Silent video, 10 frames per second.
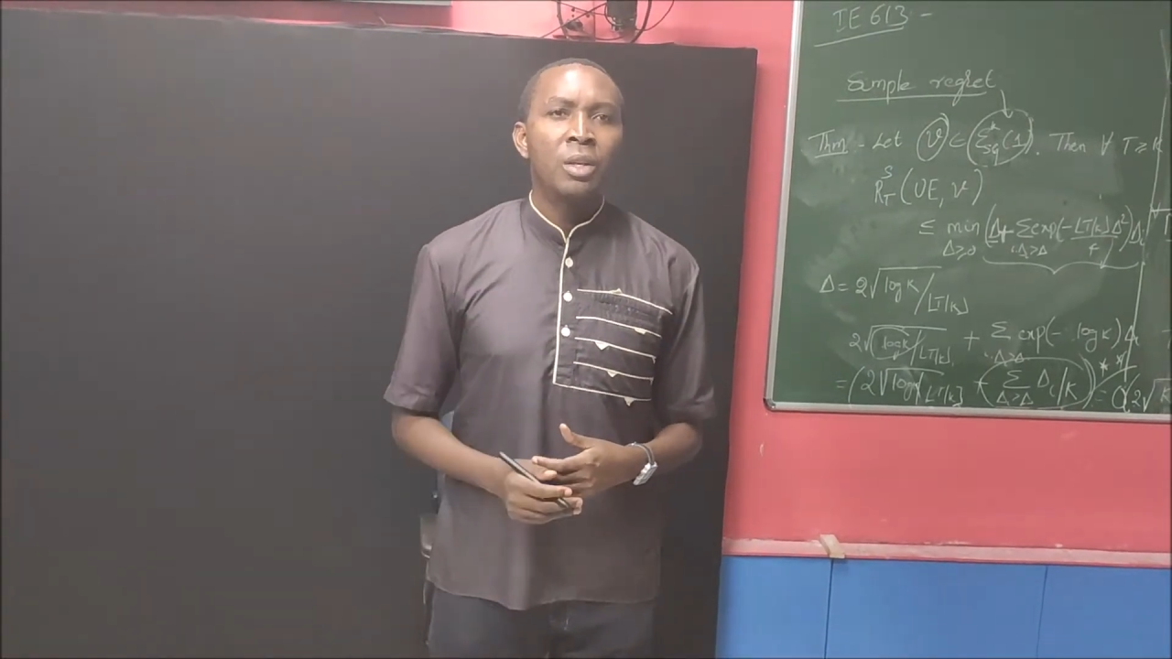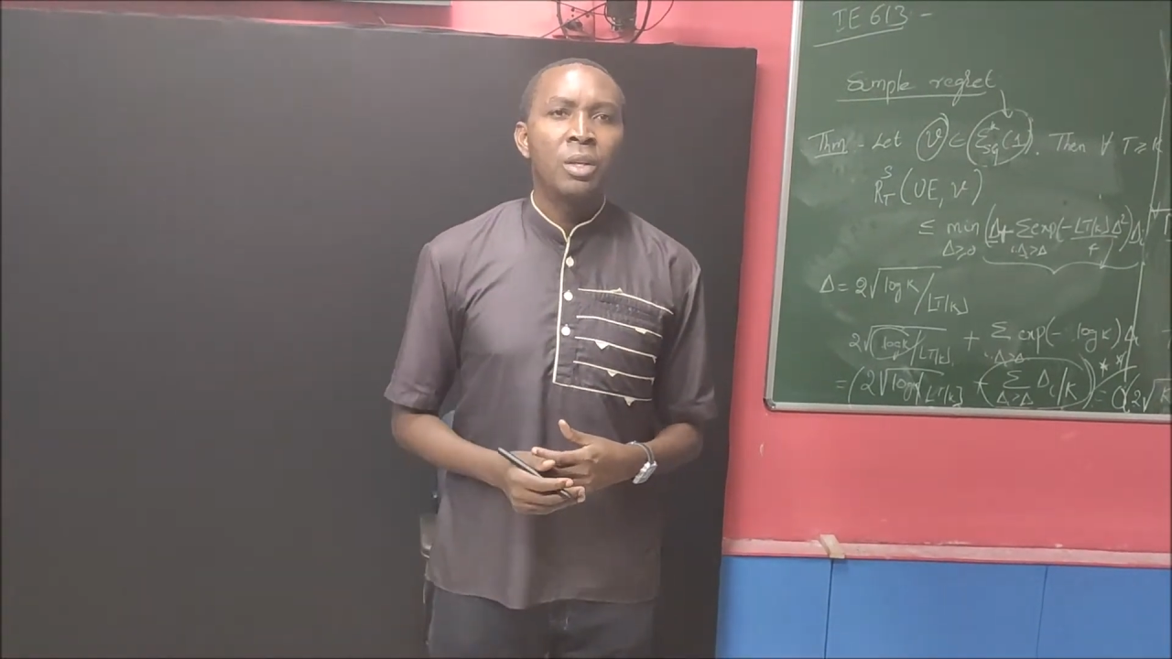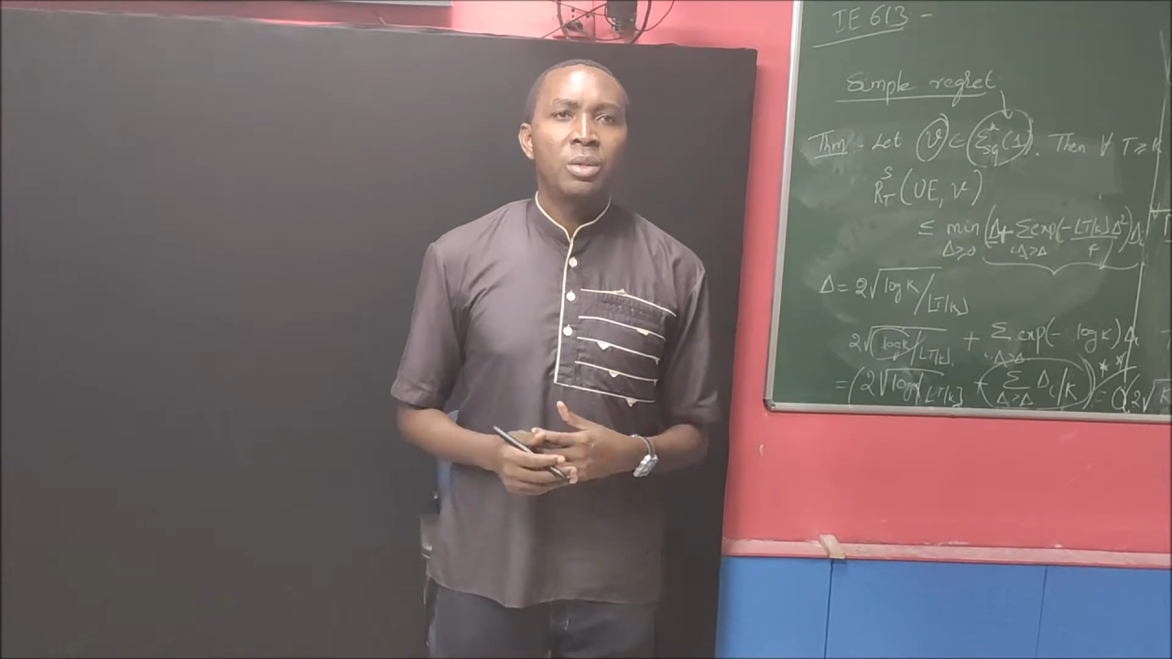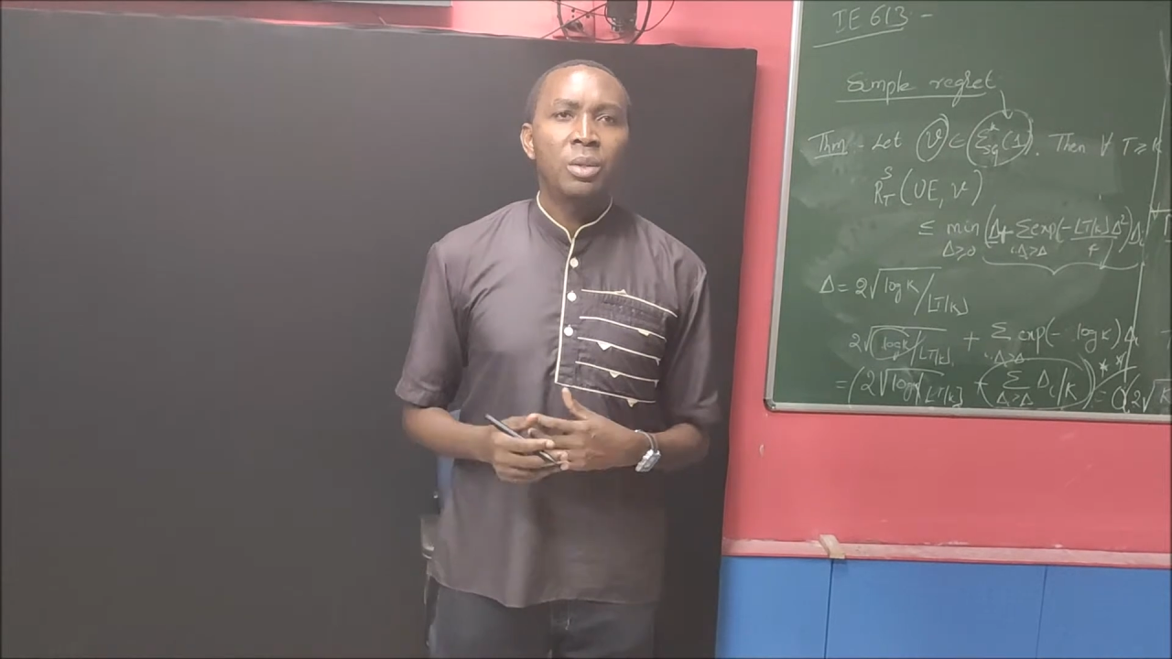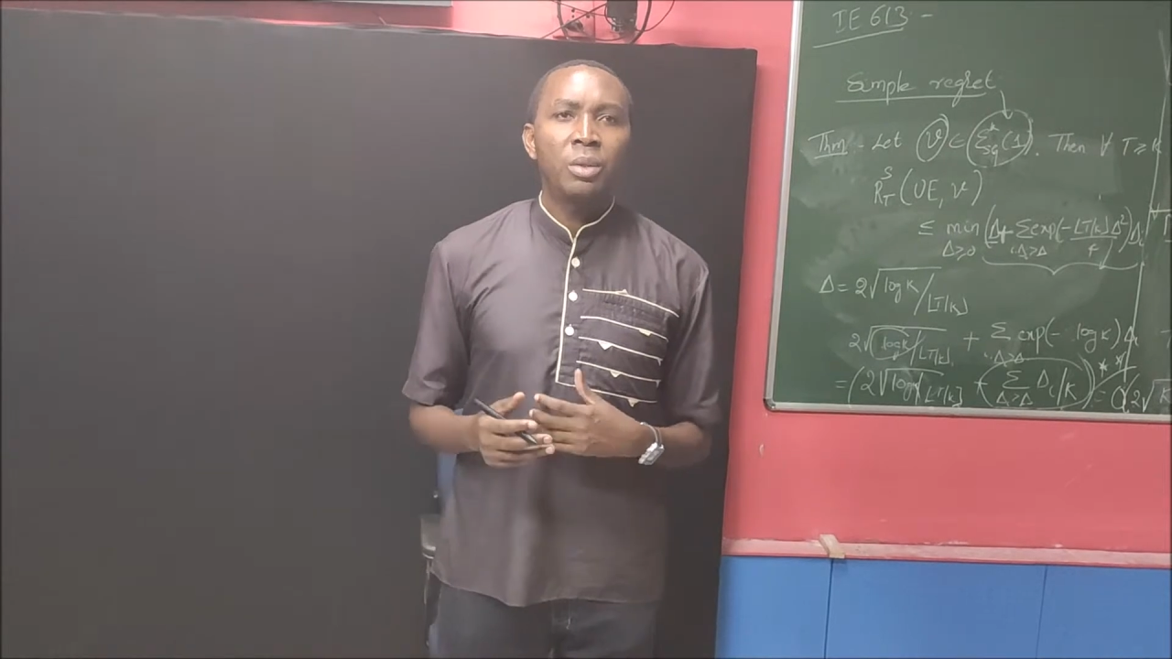
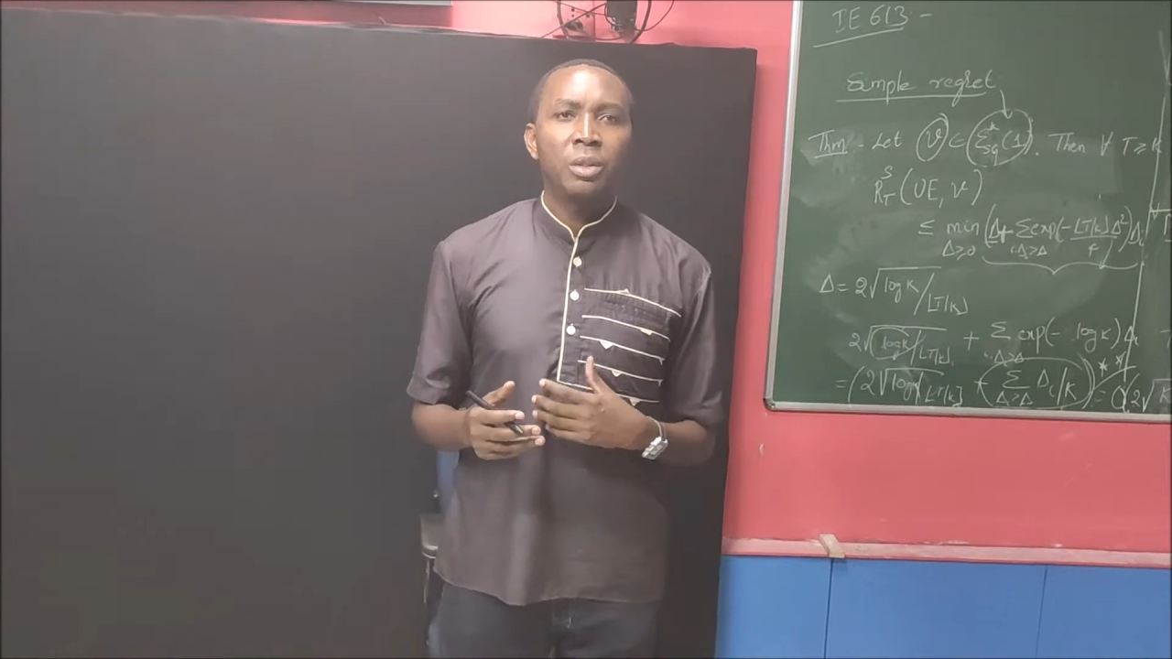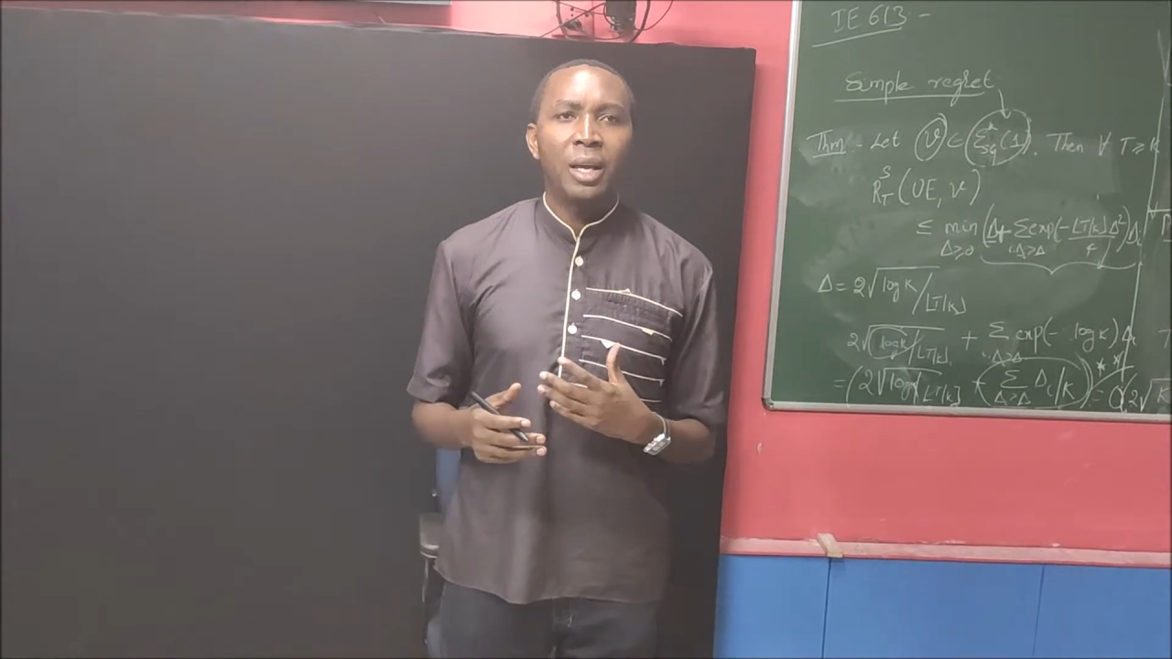So